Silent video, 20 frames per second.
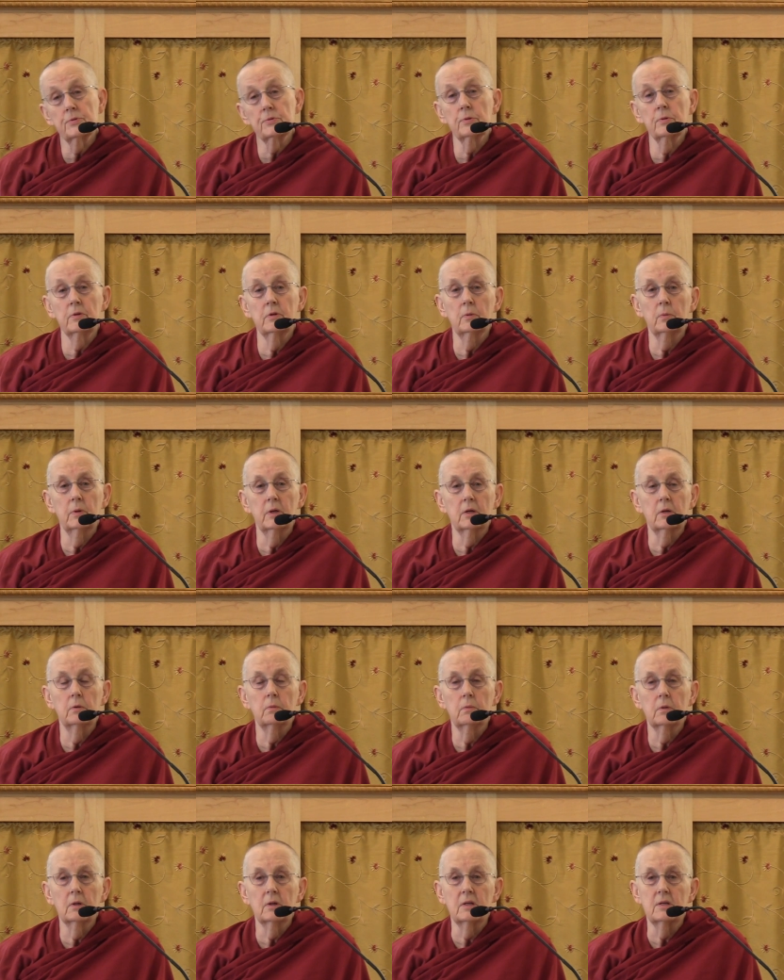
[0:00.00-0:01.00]
so that we
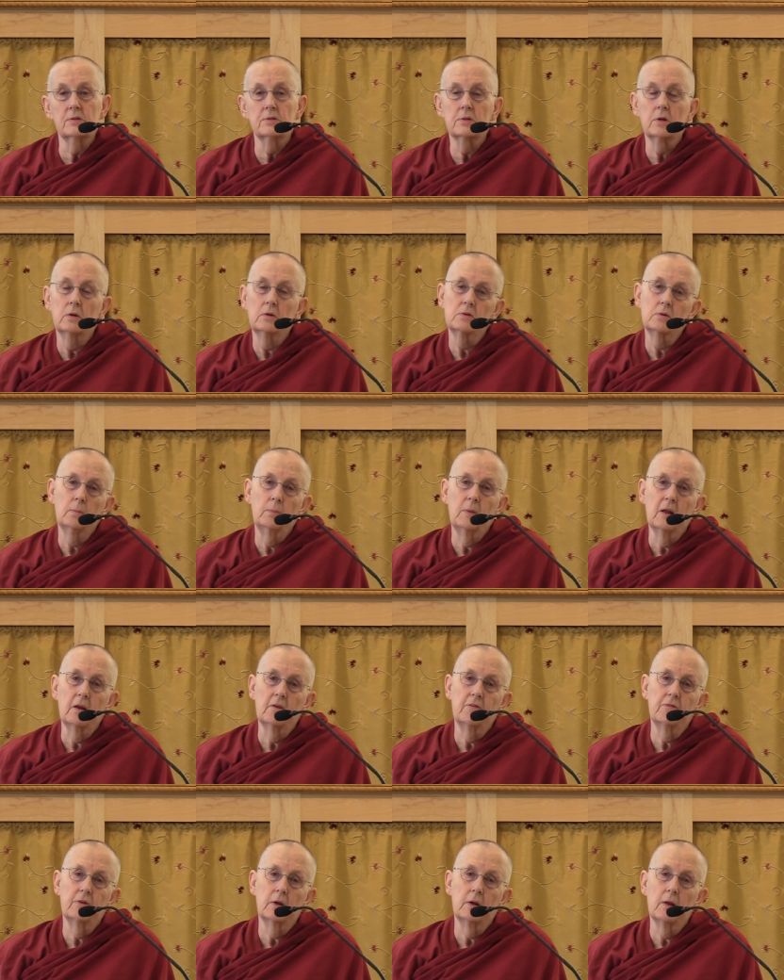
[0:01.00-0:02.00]
can really start to
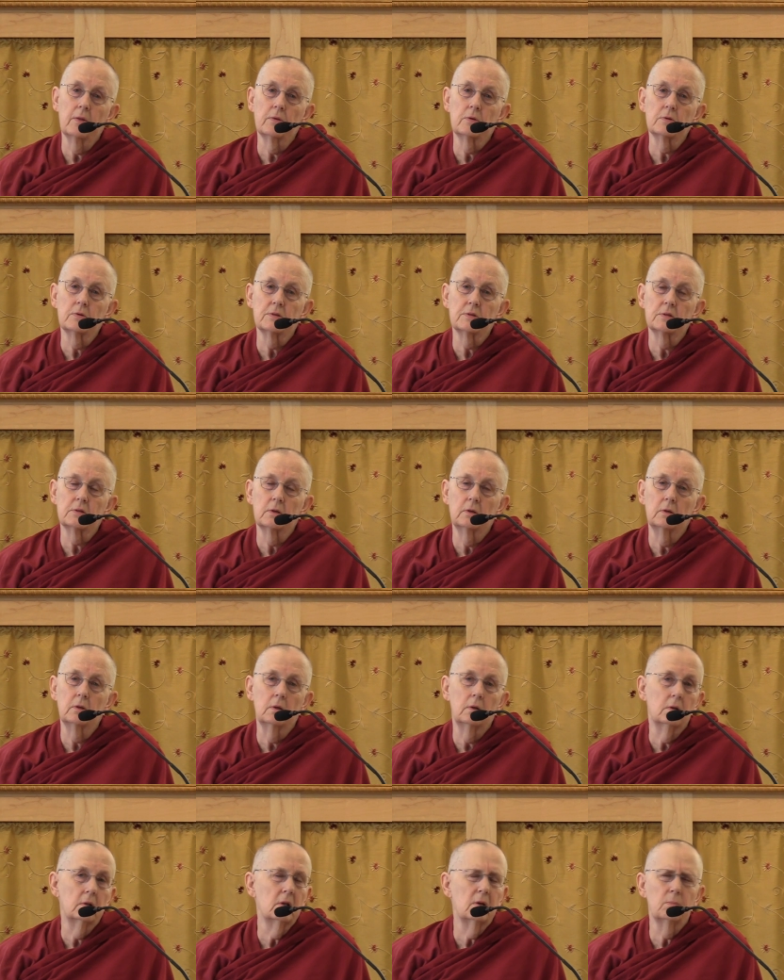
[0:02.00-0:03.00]
benefit others
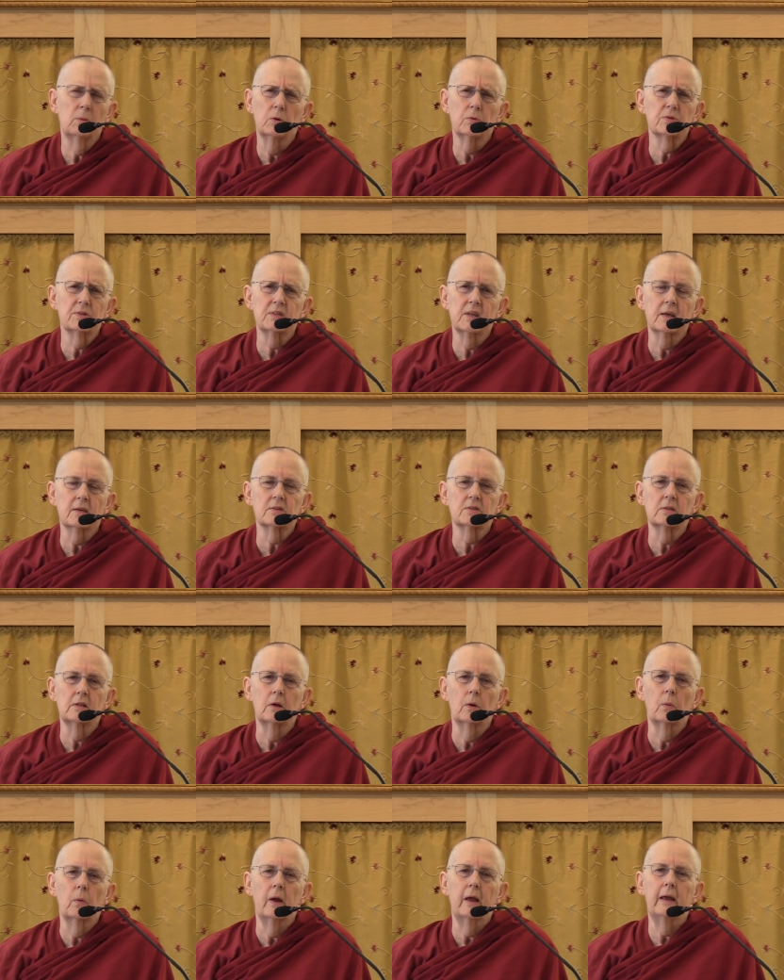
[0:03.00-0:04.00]
in the most
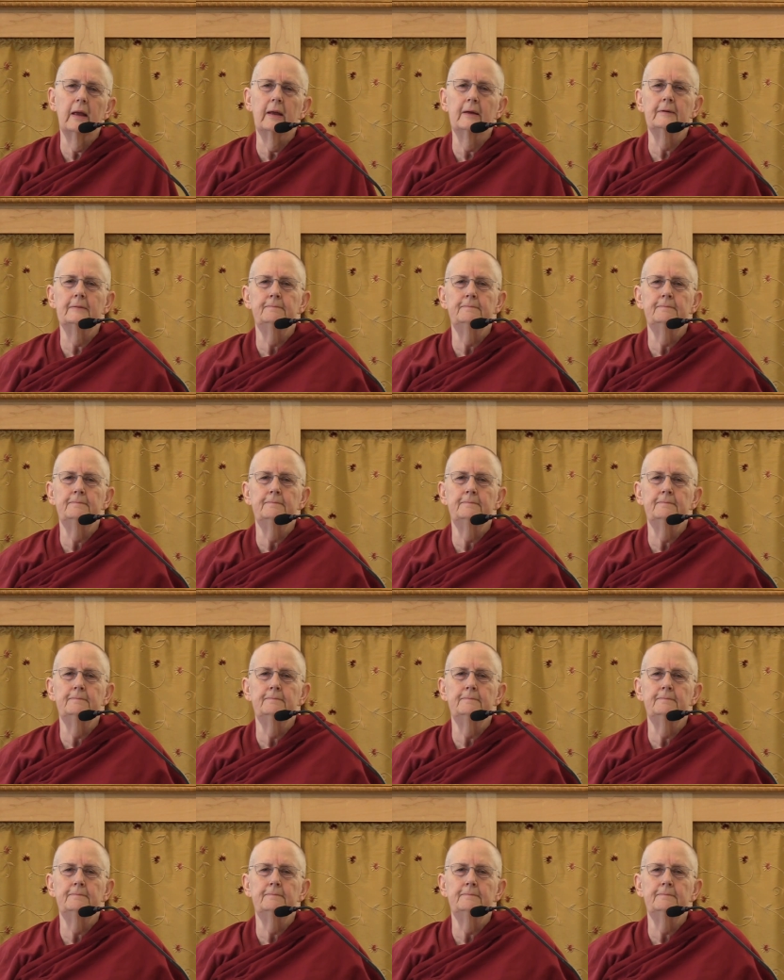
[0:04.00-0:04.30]
excellent way.